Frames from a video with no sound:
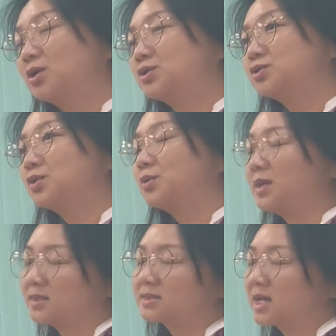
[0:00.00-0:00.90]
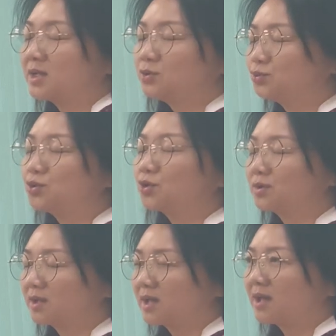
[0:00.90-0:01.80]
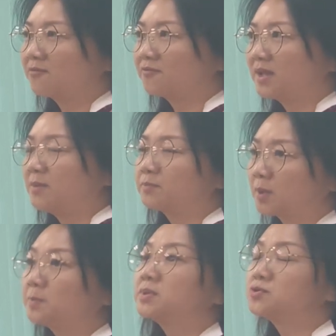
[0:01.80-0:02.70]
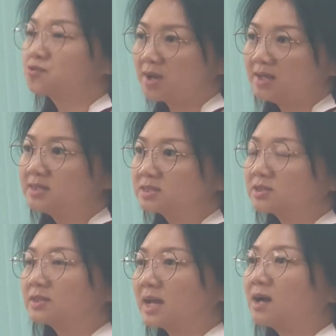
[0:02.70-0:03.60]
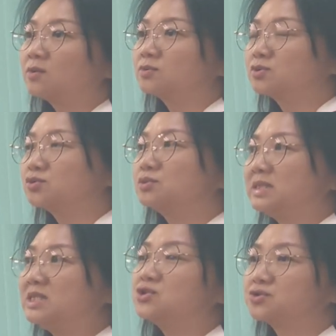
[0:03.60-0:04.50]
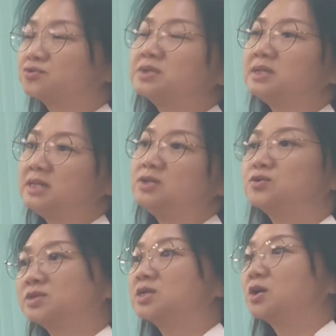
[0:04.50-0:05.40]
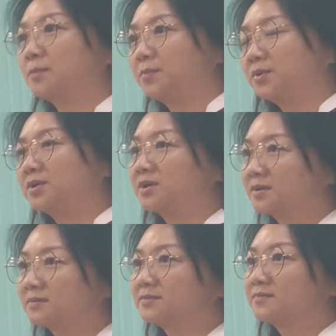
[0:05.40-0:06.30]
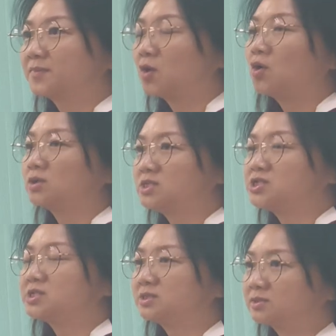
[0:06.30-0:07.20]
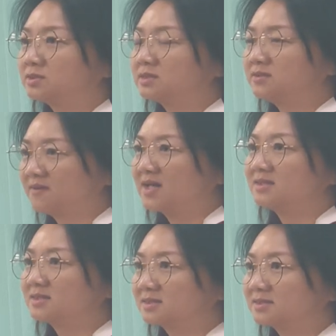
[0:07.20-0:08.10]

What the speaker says: So yes, I do not have a proper trained on how to lead children in using computer or digital device.